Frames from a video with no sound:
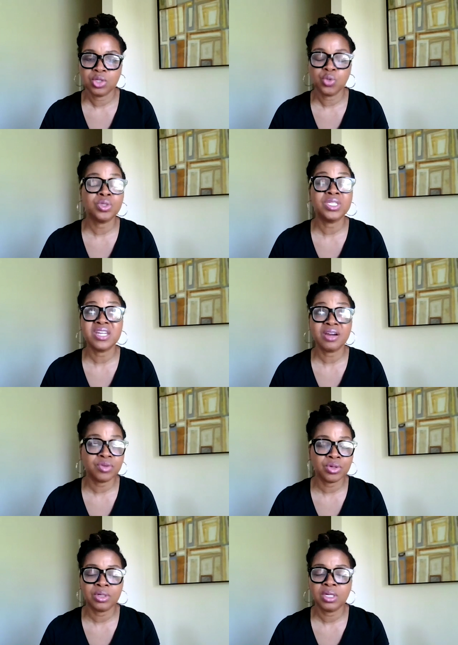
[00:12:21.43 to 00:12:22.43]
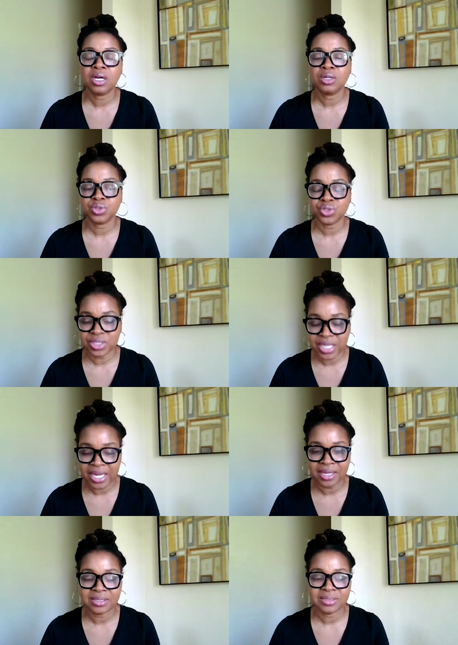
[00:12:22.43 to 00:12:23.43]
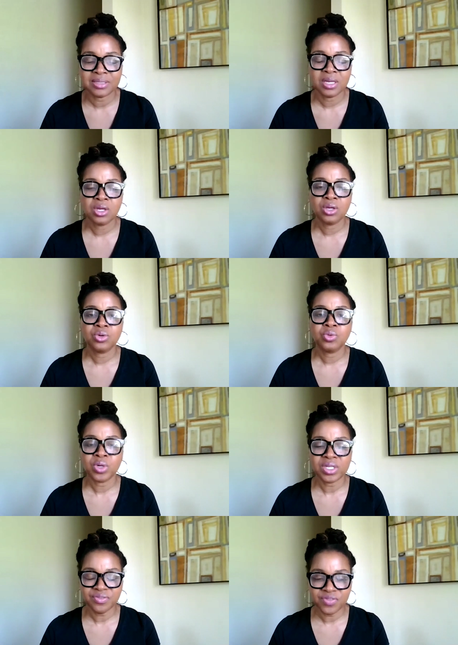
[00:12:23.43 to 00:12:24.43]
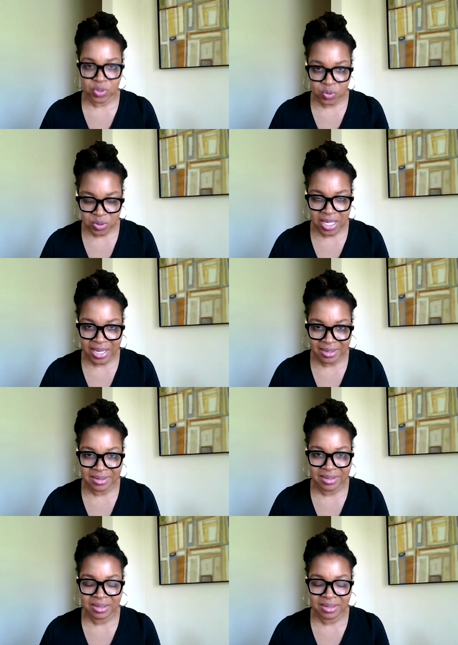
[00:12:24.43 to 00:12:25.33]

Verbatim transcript: You will never understand what it feels like